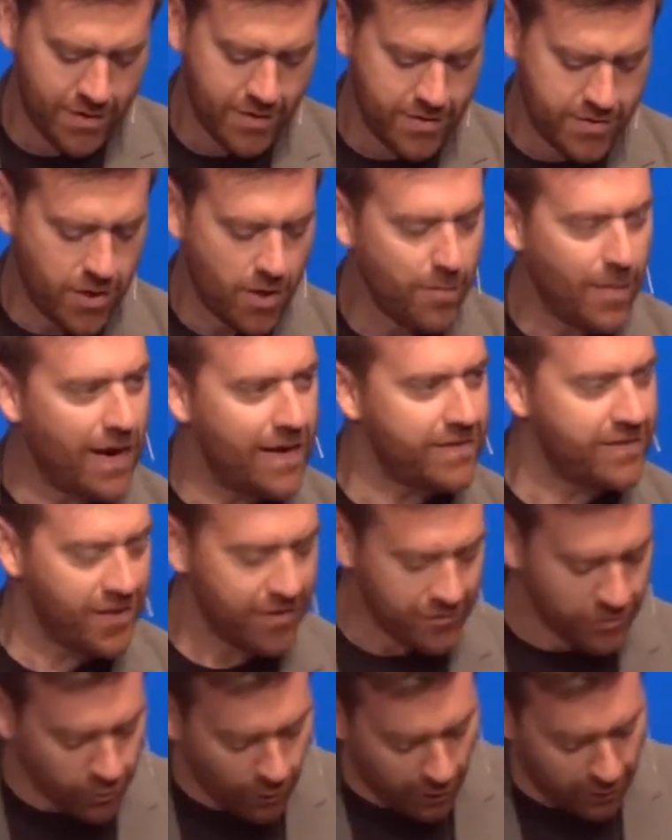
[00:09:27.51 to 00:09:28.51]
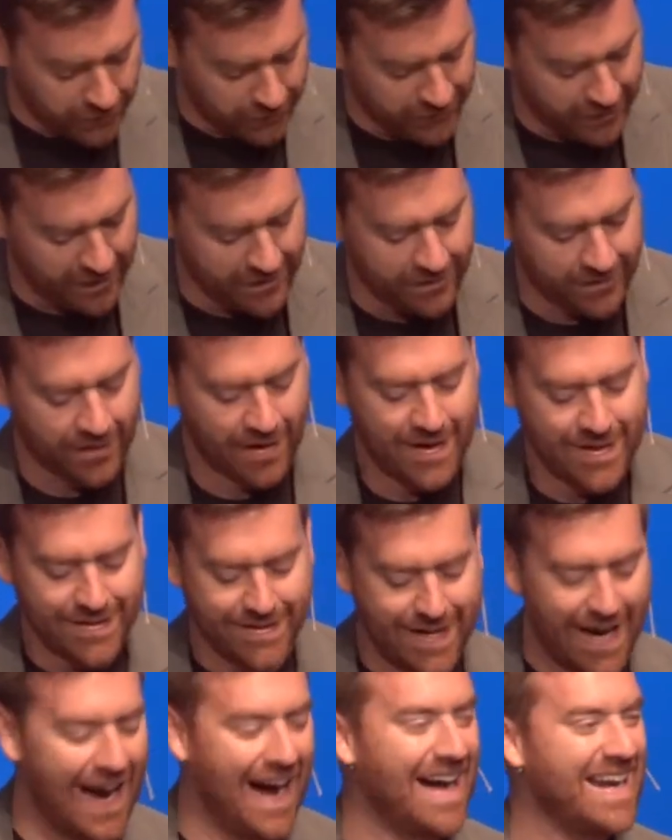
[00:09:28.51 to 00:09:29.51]
Jeremiah 10:12 says,
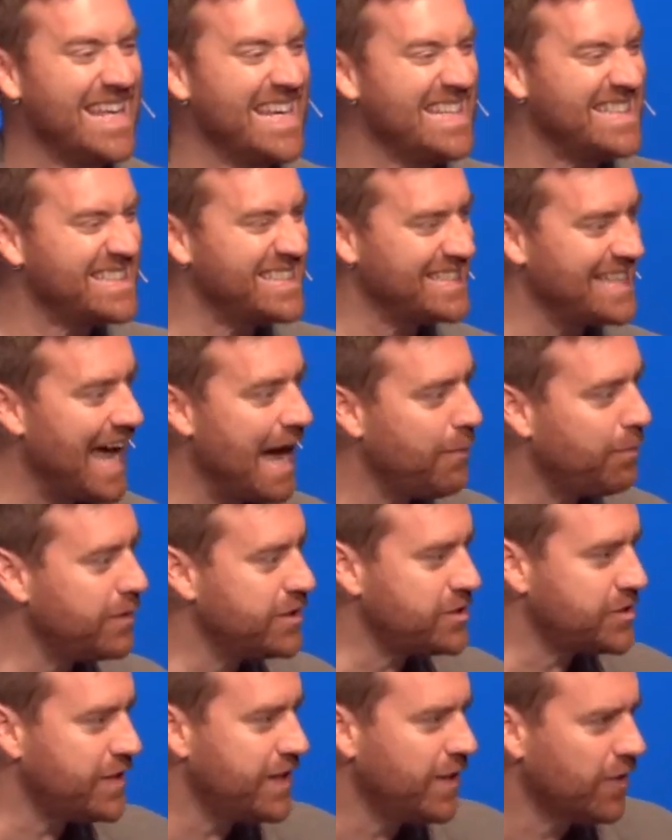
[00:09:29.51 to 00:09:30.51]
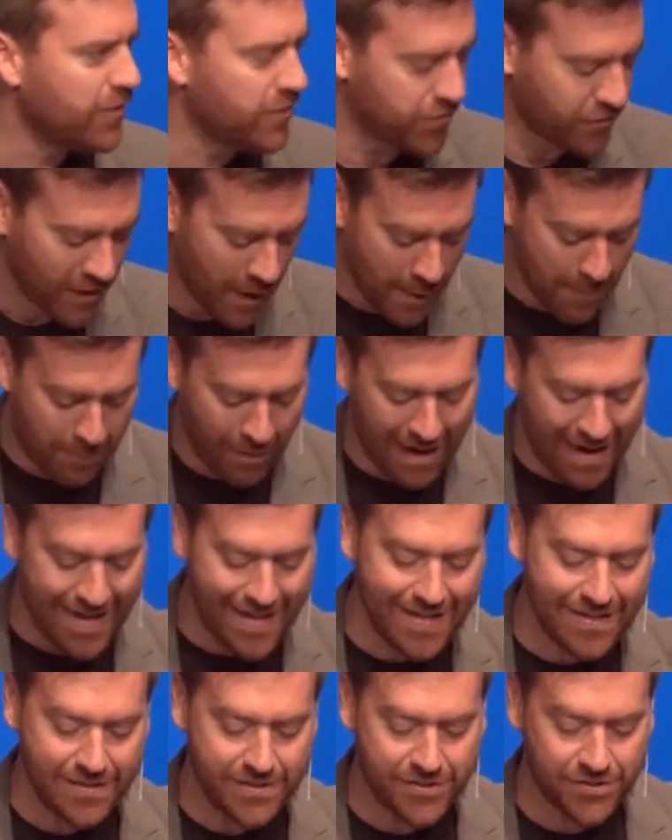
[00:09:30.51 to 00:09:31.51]
God established the earth by
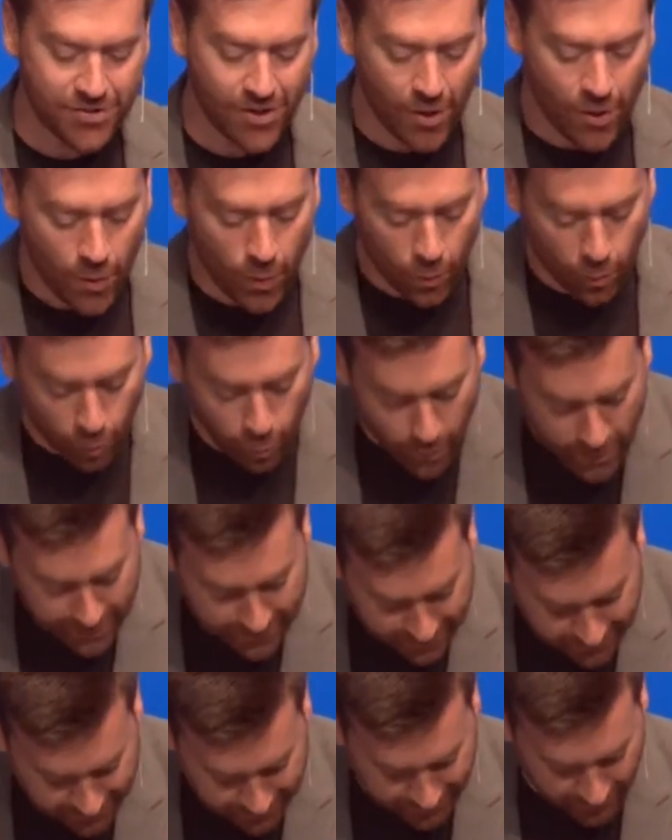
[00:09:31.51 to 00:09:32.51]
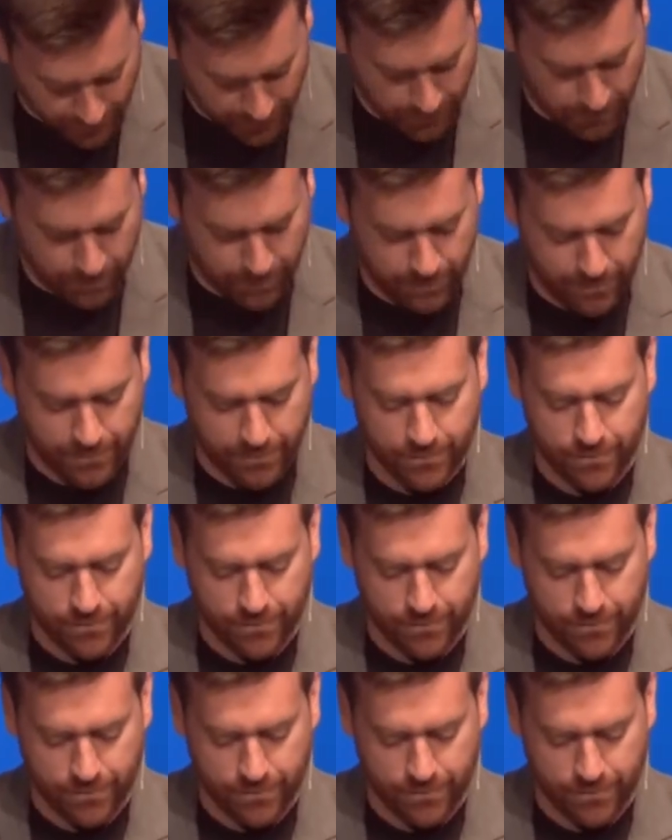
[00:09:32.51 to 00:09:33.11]
his wisdom.